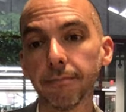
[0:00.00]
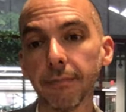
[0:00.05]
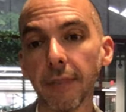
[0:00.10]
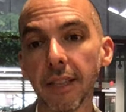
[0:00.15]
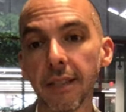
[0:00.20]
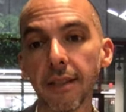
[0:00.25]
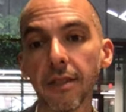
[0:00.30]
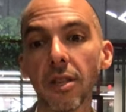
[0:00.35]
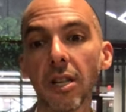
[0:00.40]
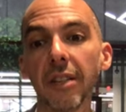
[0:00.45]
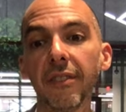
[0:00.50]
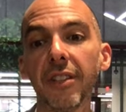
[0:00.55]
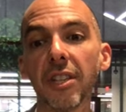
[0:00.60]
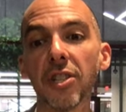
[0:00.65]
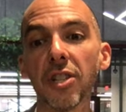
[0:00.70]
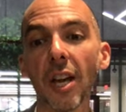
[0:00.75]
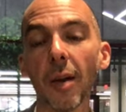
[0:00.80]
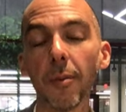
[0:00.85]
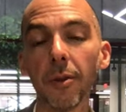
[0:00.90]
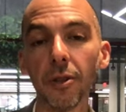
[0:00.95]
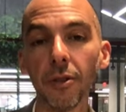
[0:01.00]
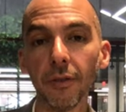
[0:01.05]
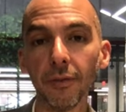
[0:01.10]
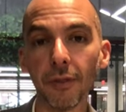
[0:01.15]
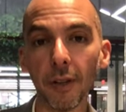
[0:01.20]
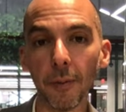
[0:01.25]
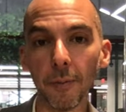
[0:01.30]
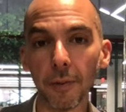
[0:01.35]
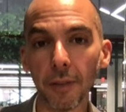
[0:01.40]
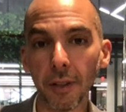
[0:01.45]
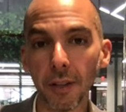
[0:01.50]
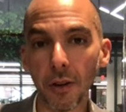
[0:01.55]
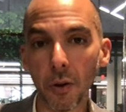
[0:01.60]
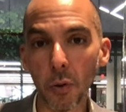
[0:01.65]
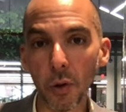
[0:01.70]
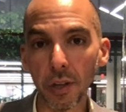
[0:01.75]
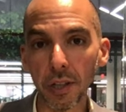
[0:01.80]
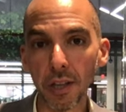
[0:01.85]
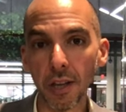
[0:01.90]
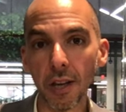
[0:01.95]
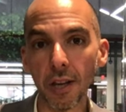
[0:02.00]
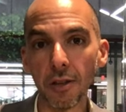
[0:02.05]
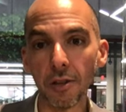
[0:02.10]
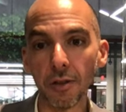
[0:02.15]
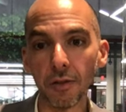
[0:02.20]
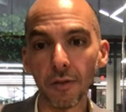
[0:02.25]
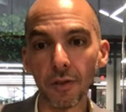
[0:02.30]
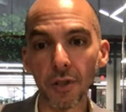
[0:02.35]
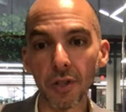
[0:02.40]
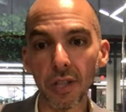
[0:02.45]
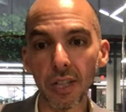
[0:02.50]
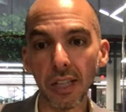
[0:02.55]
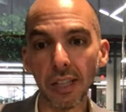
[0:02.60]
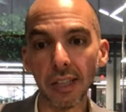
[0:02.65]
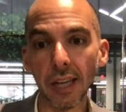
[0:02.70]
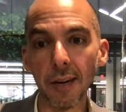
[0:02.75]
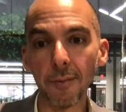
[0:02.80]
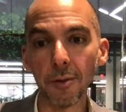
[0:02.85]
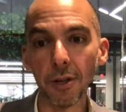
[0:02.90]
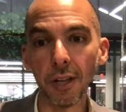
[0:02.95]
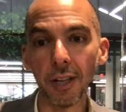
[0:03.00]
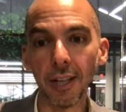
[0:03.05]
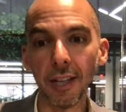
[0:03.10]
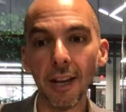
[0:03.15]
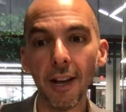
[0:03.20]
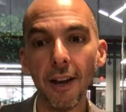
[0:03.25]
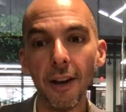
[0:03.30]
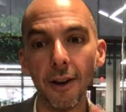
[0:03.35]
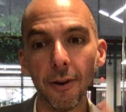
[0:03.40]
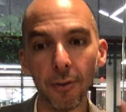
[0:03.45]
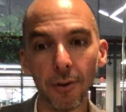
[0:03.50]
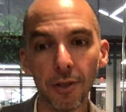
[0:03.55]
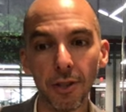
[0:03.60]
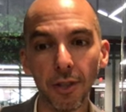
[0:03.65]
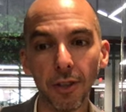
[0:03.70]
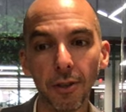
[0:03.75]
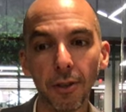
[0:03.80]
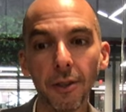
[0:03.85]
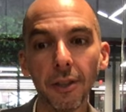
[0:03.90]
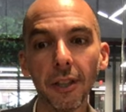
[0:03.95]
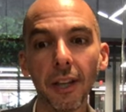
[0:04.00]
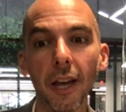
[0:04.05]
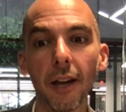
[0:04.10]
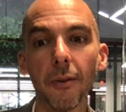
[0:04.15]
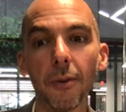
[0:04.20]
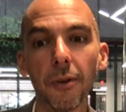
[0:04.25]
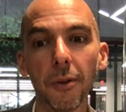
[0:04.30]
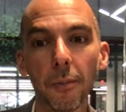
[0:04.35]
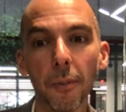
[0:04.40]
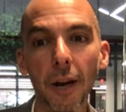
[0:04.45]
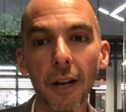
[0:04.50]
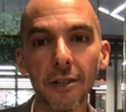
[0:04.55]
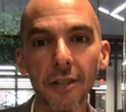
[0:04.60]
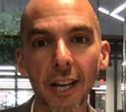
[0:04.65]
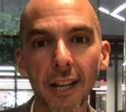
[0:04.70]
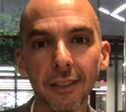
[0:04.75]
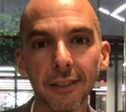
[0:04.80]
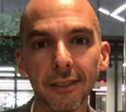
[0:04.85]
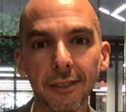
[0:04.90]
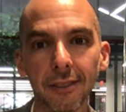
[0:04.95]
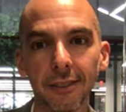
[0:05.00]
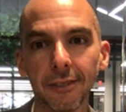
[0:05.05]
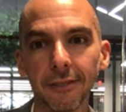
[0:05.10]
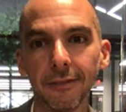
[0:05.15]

This is Olivier Charbonneau from Concordia University Library, wishing you good luck with your projects.